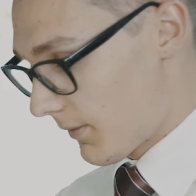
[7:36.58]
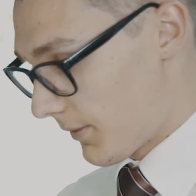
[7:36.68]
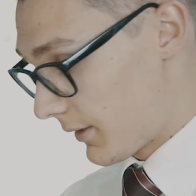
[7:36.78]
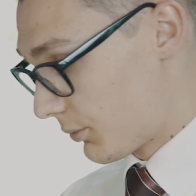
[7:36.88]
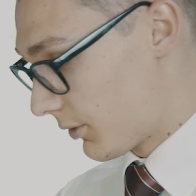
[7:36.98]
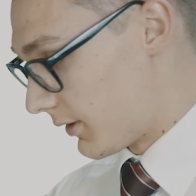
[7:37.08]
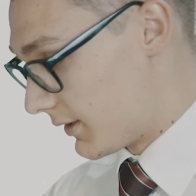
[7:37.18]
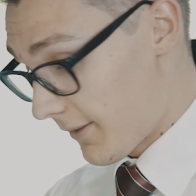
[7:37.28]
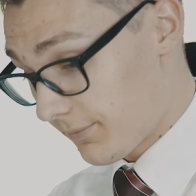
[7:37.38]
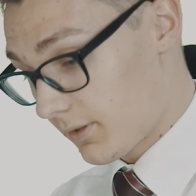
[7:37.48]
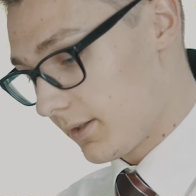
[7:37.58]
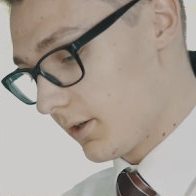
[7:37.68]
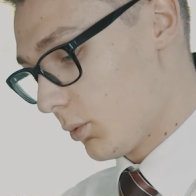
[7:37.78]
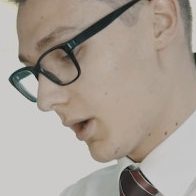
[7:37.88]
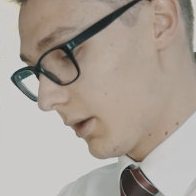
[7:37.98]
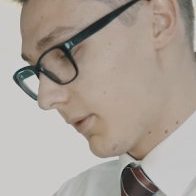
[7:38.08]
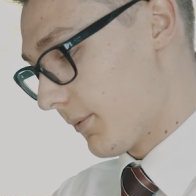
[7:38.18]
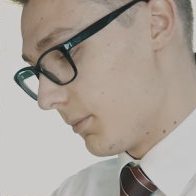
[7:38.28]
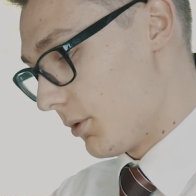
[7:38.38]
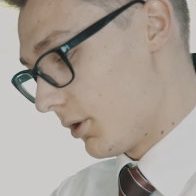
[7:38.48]
that would definitely go well with
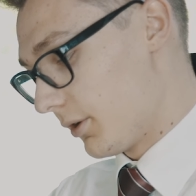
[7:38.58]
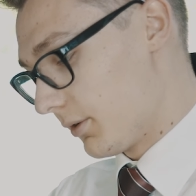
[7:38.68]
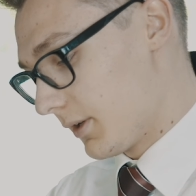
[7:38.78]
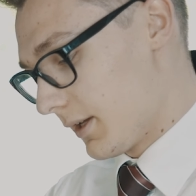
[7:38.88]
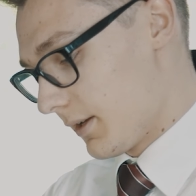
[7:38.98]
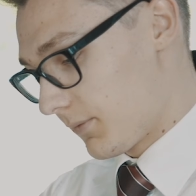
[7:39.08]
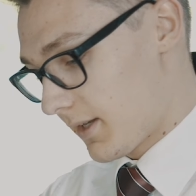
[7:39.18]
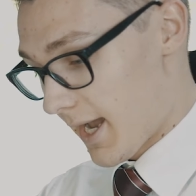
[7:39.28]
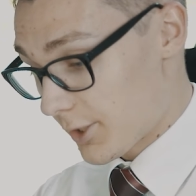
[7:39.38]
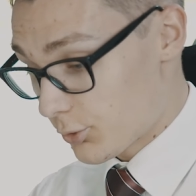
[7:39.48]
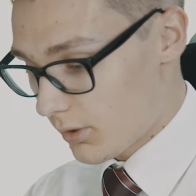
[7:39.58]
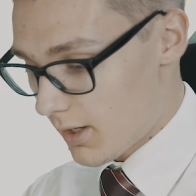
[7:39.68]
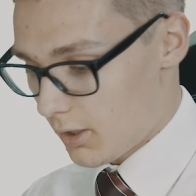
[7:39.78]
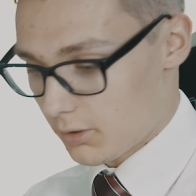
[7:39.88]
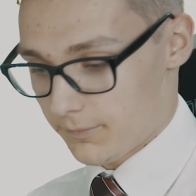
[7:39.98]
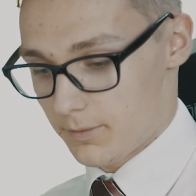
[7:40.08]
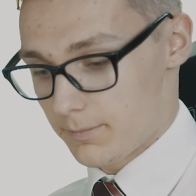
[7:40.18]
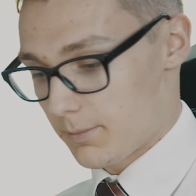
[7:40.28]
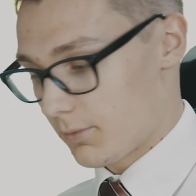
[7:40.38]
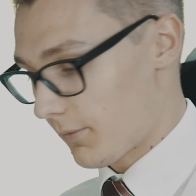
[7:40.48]
a more casual outfit,
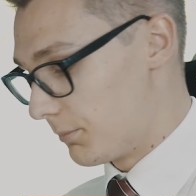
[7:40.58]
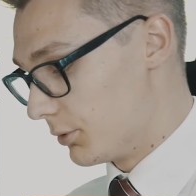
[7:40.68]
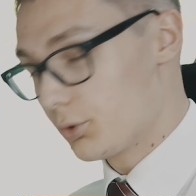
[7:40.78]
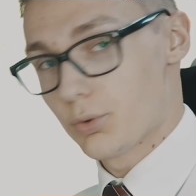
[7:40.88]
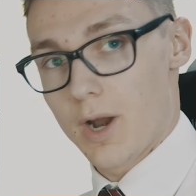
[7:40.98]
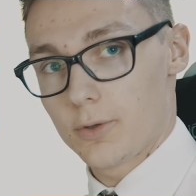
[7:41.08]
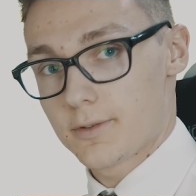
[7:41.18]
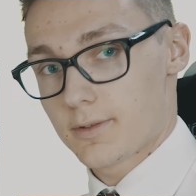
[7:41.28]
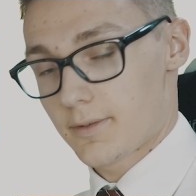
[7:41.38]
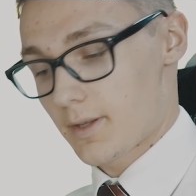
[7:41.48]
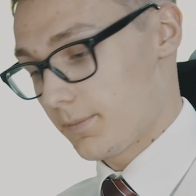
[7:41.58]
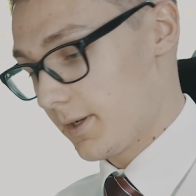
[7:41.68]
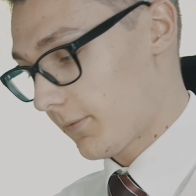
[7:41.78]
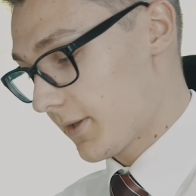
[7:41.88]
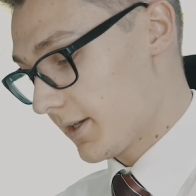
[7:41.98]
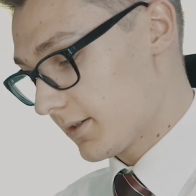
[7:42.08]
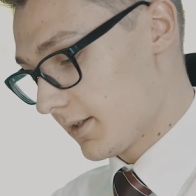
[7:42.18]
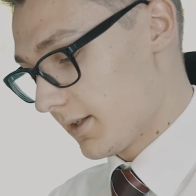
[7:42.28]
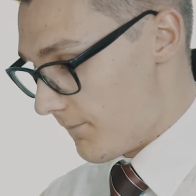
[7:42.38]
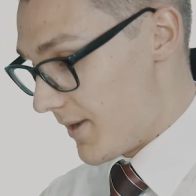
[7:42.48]
maybe with blue trousers or something like that.
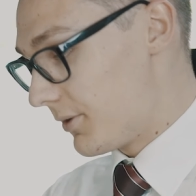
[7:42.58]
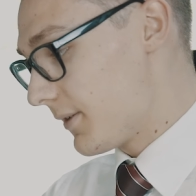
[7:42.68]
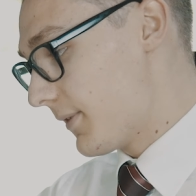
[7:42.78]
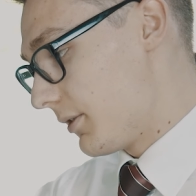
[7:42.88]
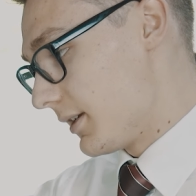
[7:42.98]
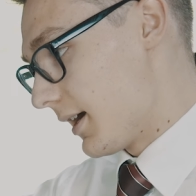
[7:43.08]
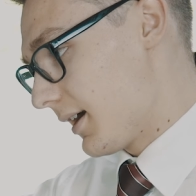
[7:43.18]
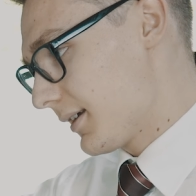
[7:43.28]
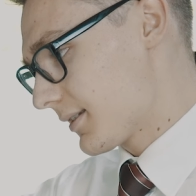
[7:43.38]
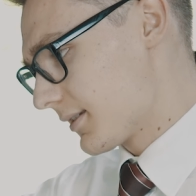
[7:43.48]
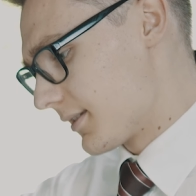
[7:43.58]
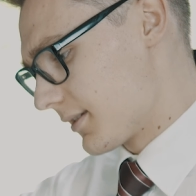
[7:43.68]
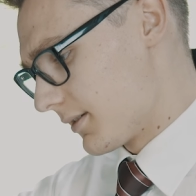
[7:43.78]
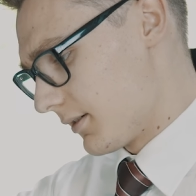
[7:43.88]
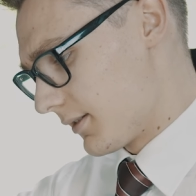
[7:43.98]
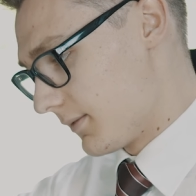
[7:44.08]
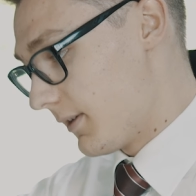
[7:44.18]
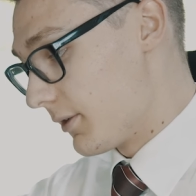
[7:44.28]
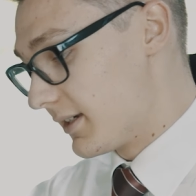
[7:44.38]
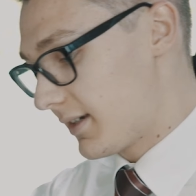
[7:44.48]
Very, very nice. It's a
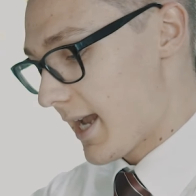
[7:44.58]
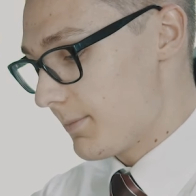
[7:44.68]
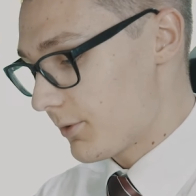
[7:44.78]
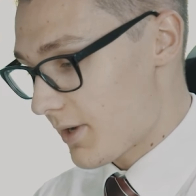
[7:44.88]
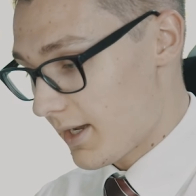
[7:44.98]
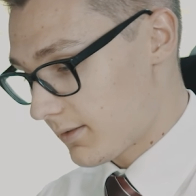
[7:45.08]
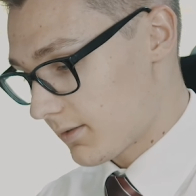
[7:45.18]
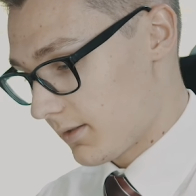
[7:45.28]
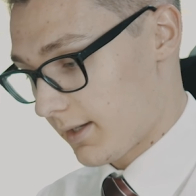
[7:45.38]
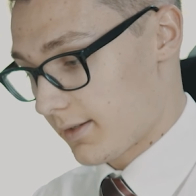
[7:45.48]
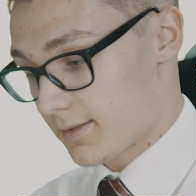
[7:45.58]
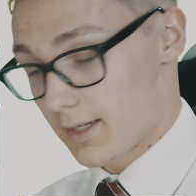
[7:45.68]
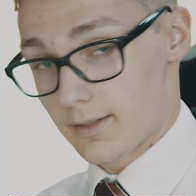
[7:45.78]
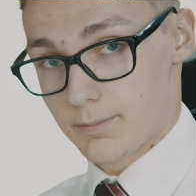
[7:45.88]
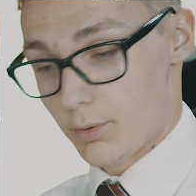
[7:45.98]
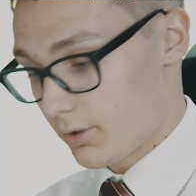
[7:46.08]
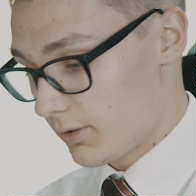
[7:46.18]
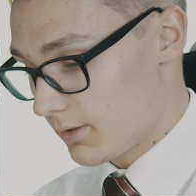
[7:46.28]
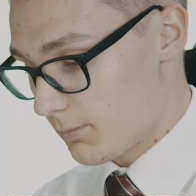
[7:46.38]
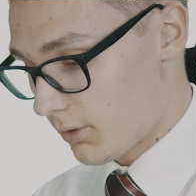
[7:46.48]
very tamed red. Like I said, it's
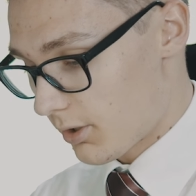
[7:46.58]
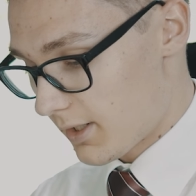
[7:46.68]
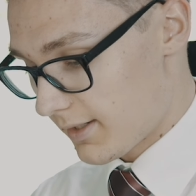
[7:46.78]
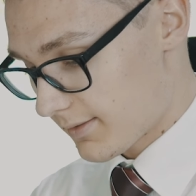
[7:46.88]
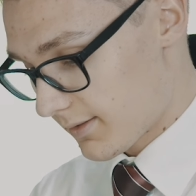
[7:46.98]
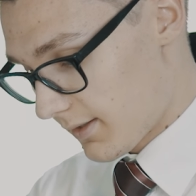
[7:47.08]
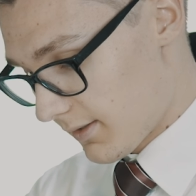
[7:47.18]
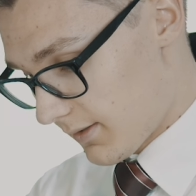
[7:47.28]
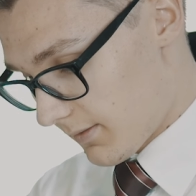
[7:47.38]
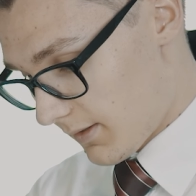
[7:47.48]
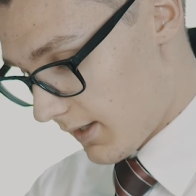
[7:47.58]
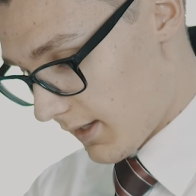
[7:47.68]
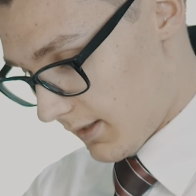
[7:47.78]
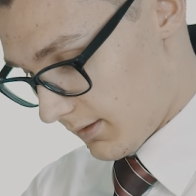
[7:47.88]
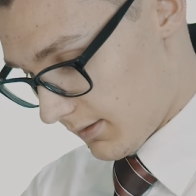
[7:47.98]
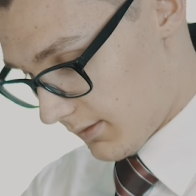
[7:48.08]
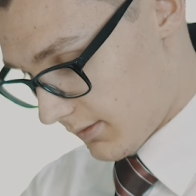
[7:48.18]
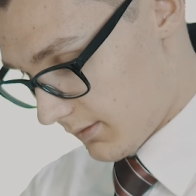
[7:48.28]
burgundy more or less. And